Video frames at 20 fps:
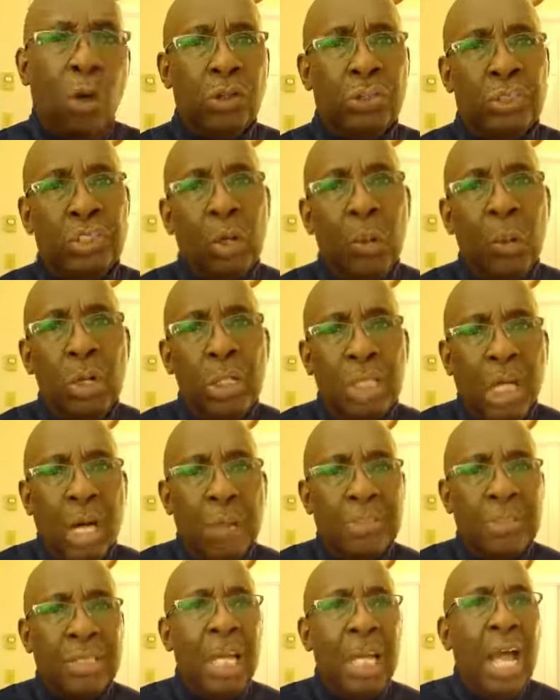Or someone
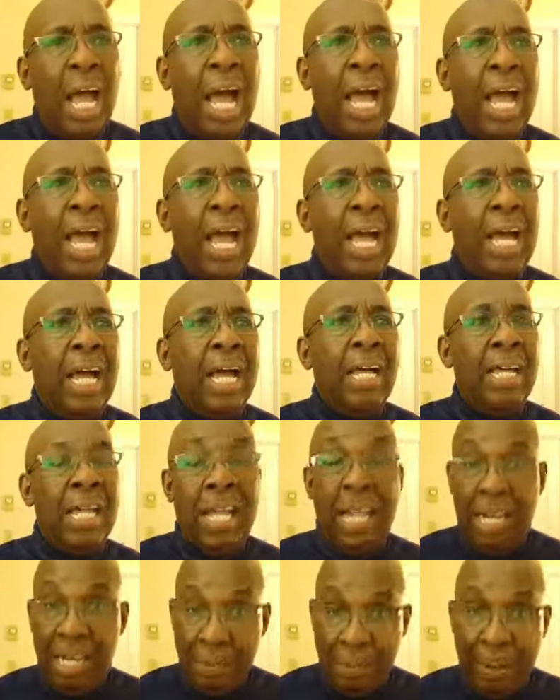comes, I,
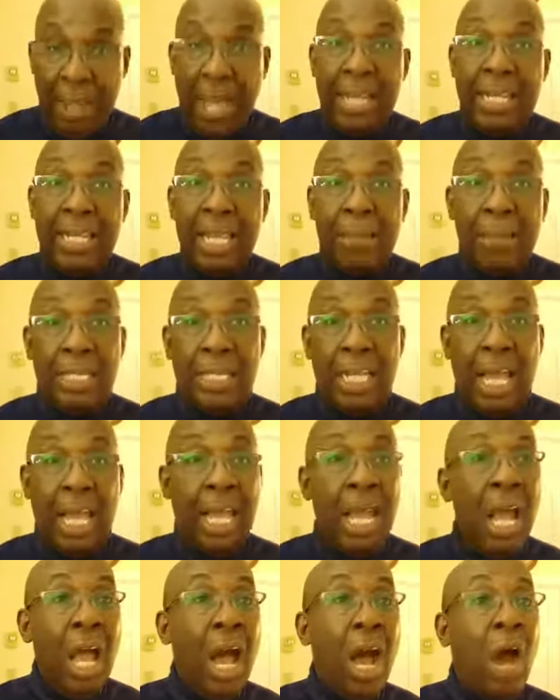I, in the pandemic
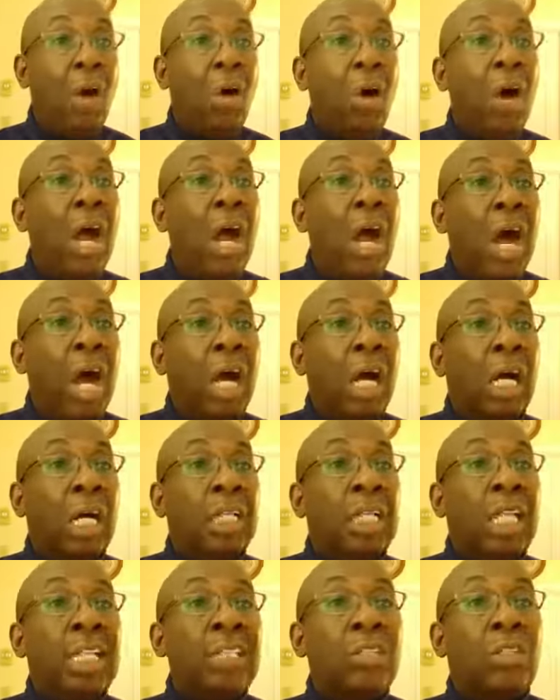time, oh,
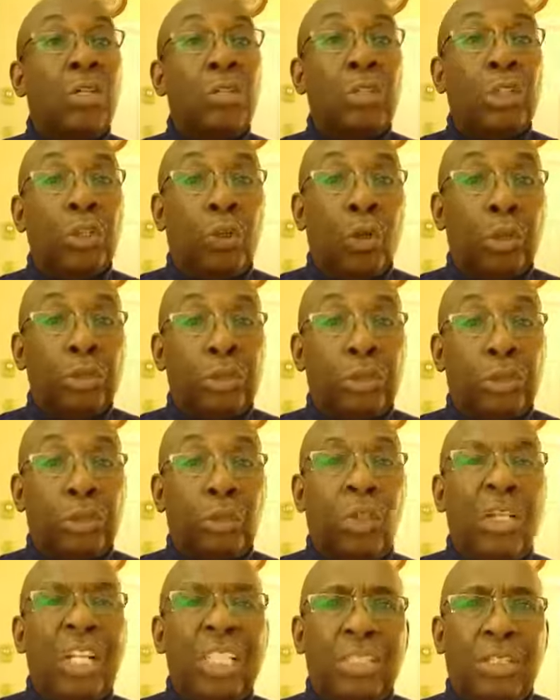uh, let's go to the grocery
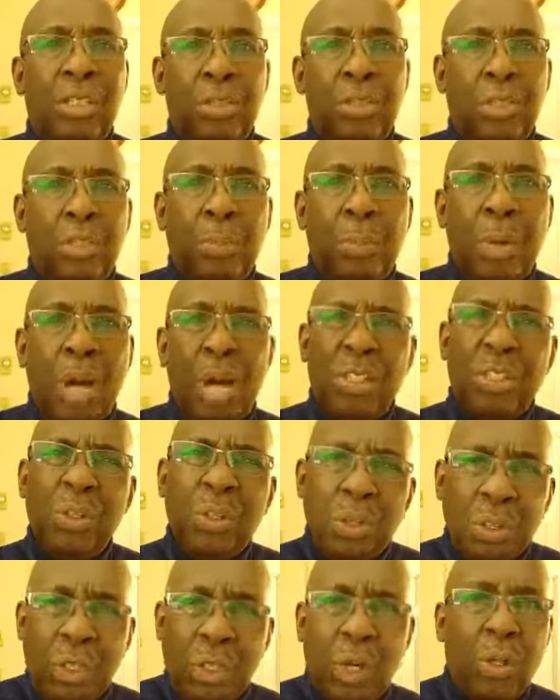store, let's go to the
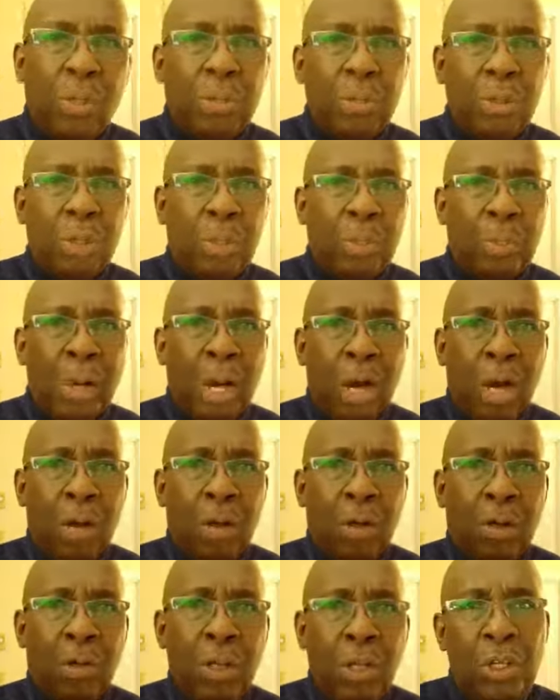mall. You'll go to the
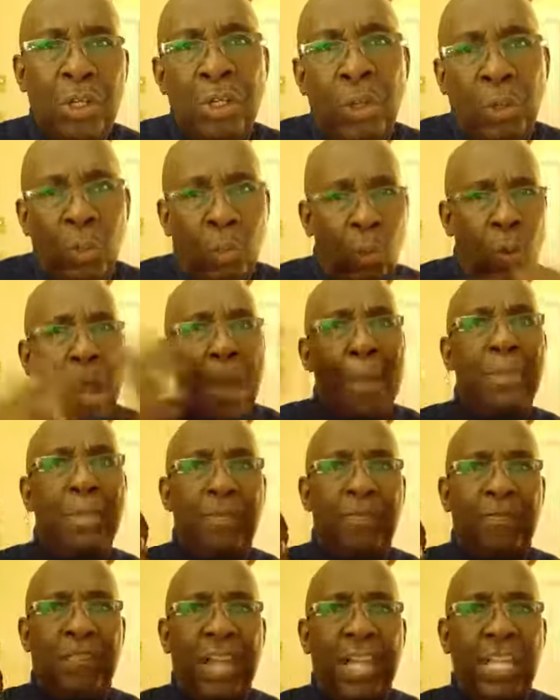mall, you'll
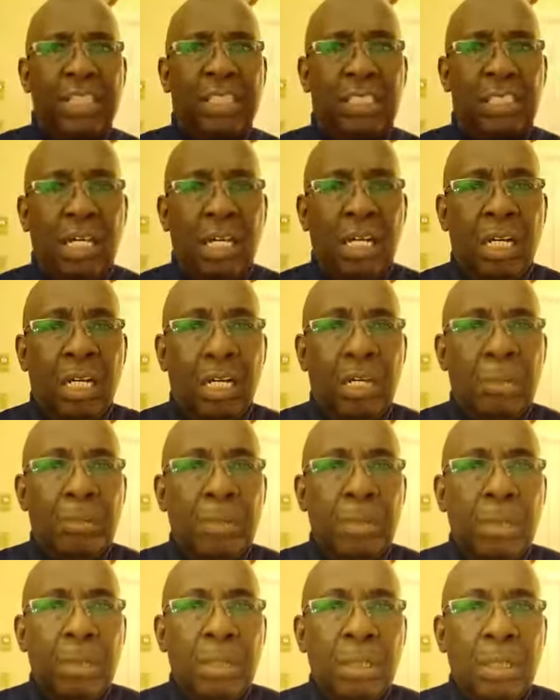wrap your face
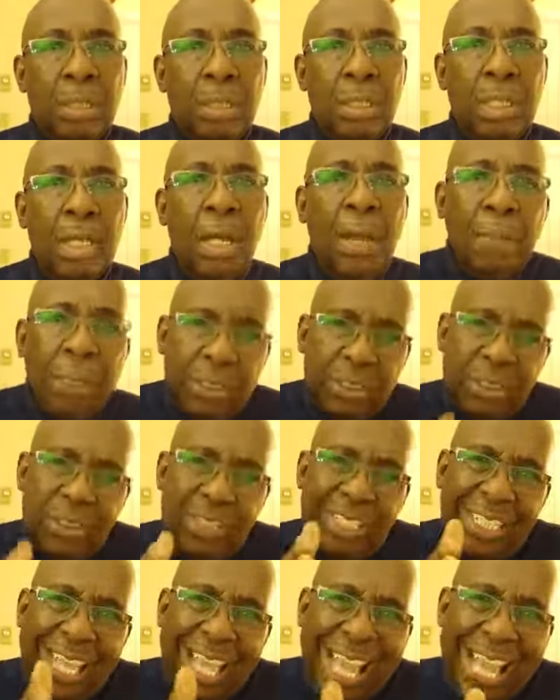up,
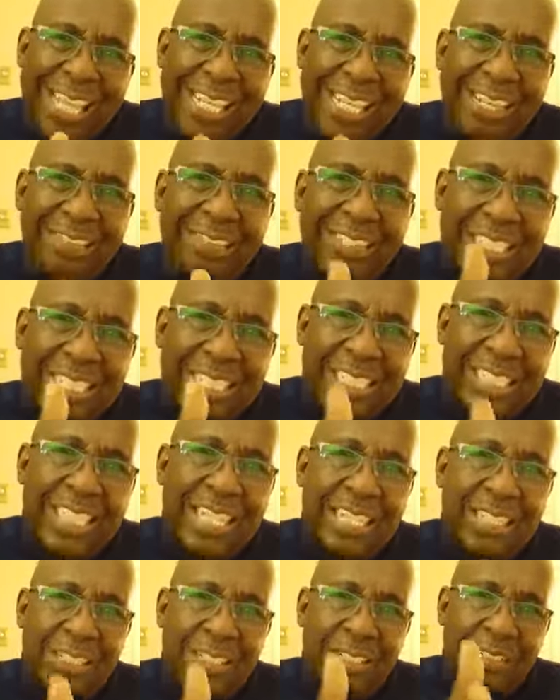but you can't even
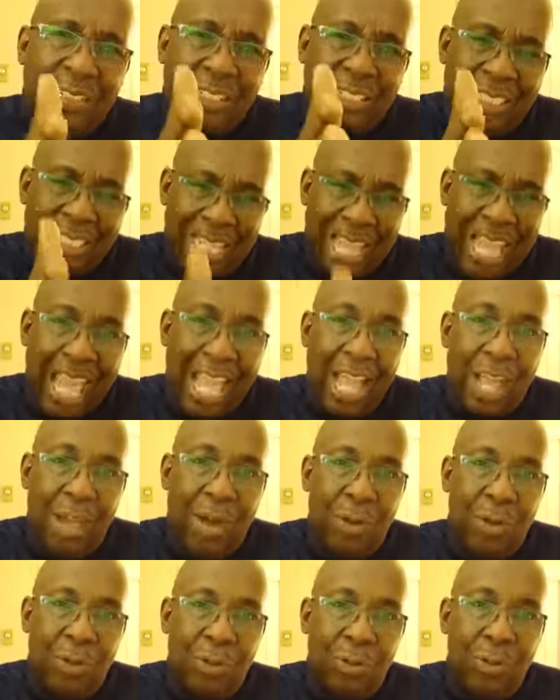sit
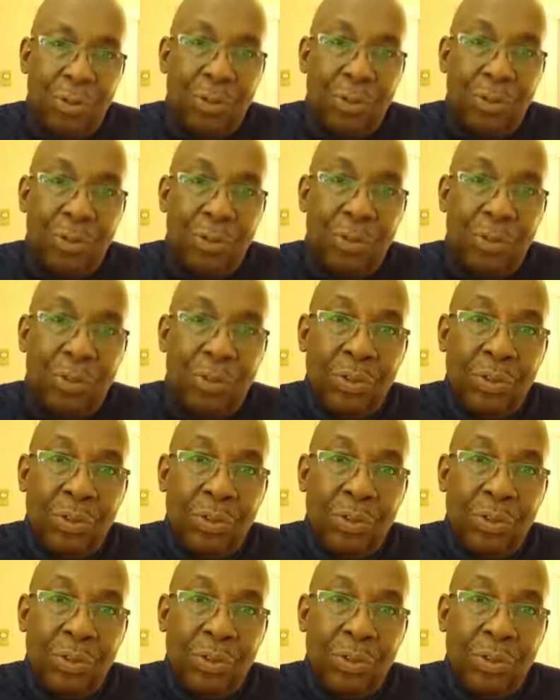down